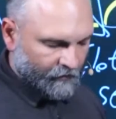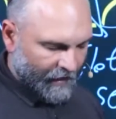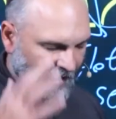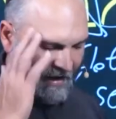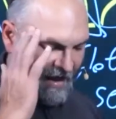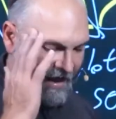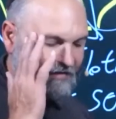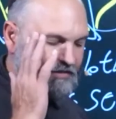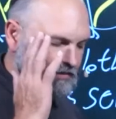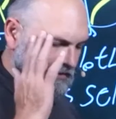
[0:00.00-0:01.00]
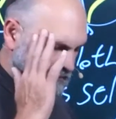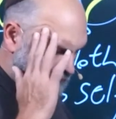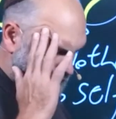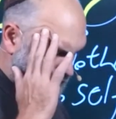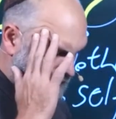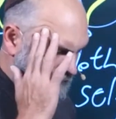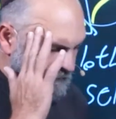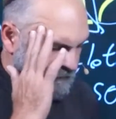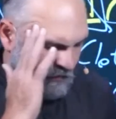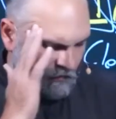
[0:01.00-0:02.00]
I had some
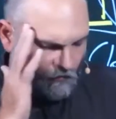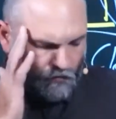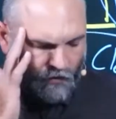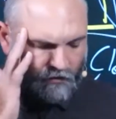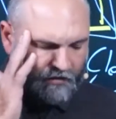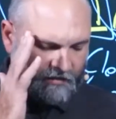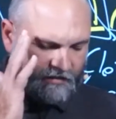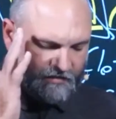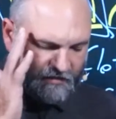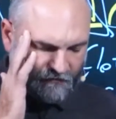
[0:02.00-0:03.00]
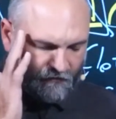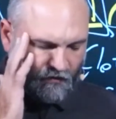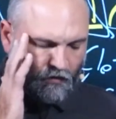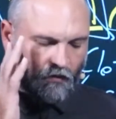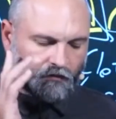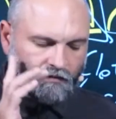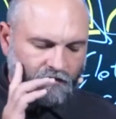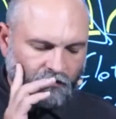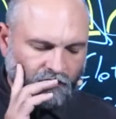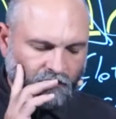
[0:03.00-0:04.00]
really
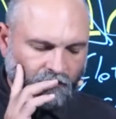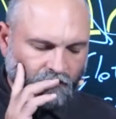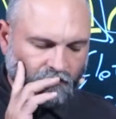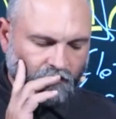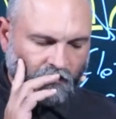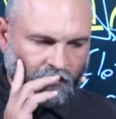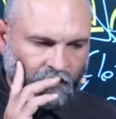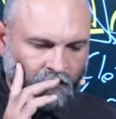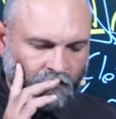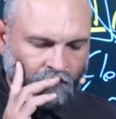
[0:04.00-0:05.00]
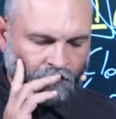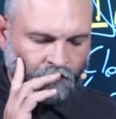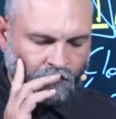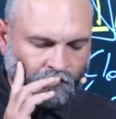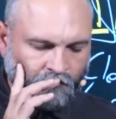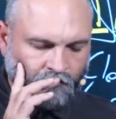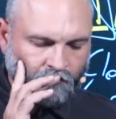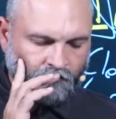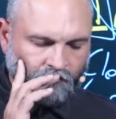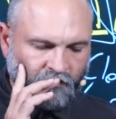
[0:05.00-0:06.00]
difficult
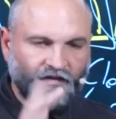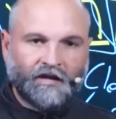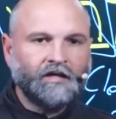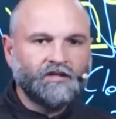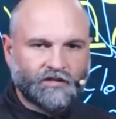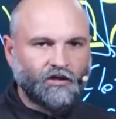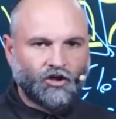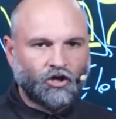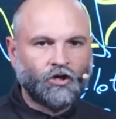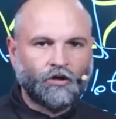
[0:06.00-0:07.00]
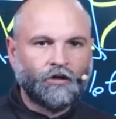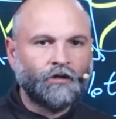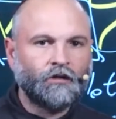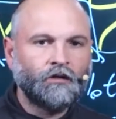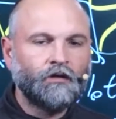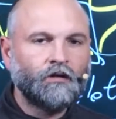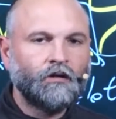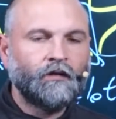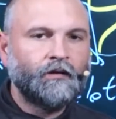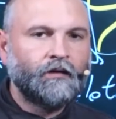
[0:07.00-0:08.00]
things occur
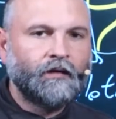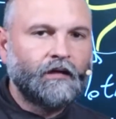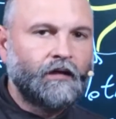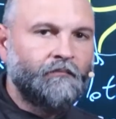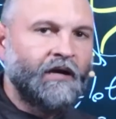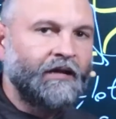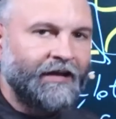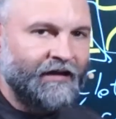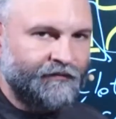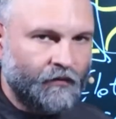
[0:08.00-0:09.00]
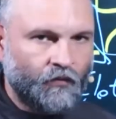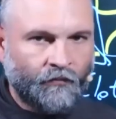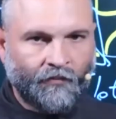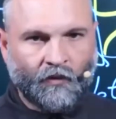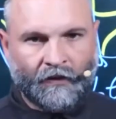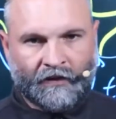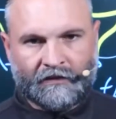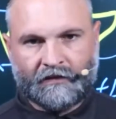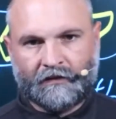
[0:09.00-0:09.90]
in my life at one point.